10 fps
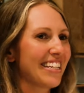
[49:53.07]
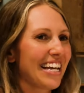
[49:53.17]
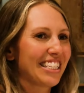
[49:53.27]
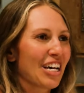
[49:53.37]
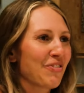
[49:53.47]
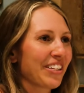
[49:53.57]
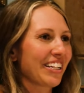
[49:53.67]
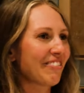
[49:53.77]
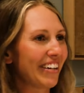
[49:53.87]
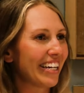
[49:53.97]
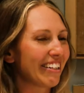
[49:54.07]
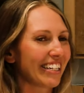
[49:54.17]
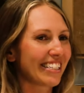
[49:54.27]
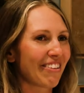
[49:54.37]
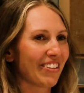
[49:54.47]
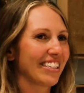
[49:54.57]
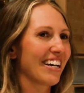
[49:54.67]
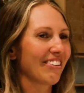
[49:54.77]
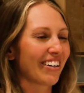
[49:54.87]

tense up a little bit, and you're like, something's not